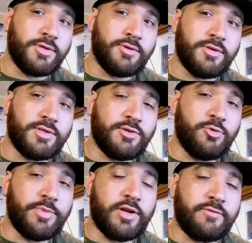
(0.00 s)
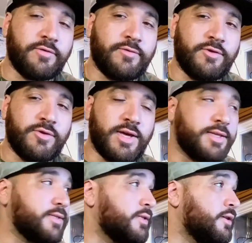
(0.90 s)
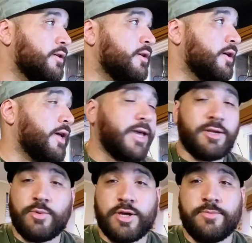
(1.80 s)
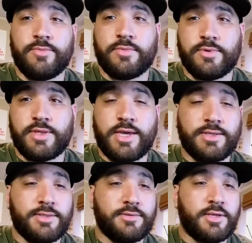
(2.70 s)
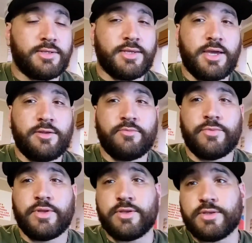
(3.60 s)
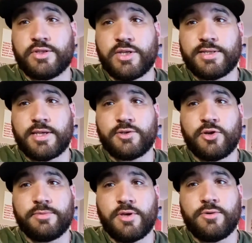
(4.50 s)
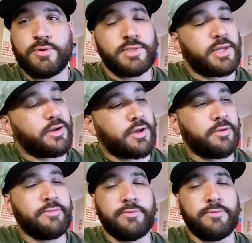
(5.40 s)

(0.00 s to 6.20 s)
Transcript: there's a little benefit for you guys. Anyway, thanks again. And this is JTox Crypto signing off.